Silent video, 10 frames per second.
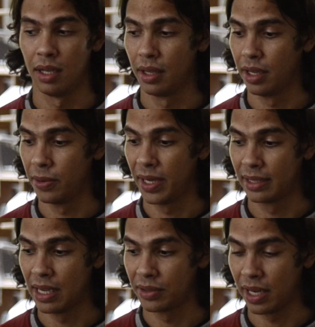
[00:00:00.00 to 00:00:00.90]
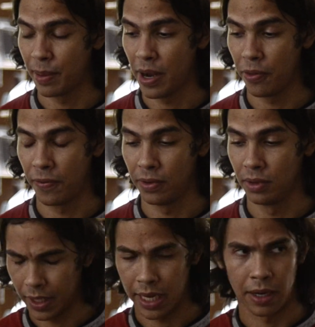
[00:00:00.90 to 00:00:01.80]
That already sounds like a mouthful.
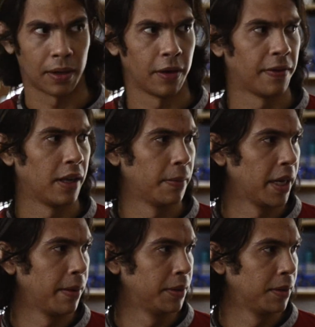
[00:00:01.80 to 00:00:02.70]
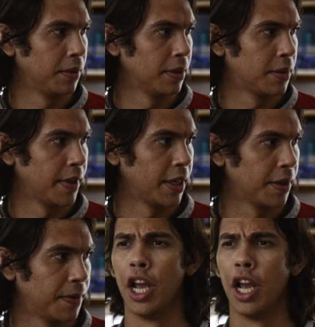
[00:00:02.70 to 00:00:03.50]
I don't know if I'll be able to do this video.